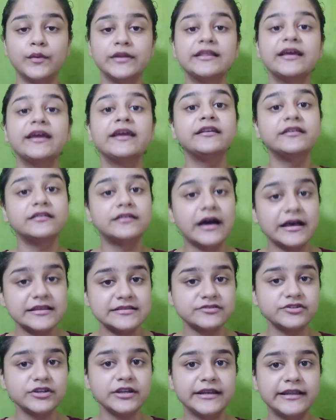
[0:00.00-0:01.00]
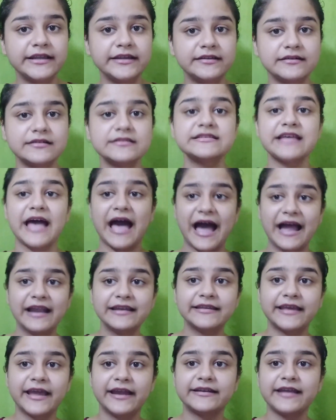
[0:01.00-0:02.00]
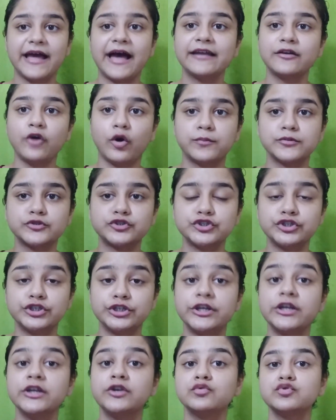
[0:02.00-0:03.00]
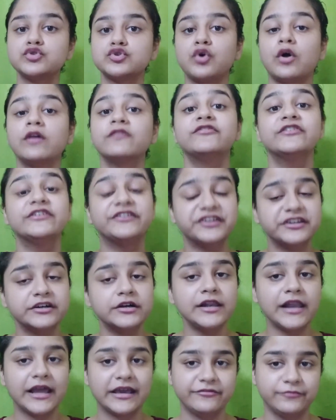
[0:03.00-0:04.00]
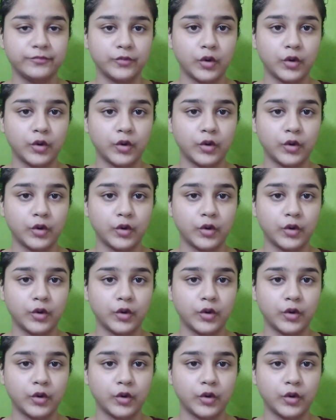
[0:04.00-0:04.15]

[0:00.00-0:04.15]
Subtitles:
with industry leaders and get an opportunity to solve real life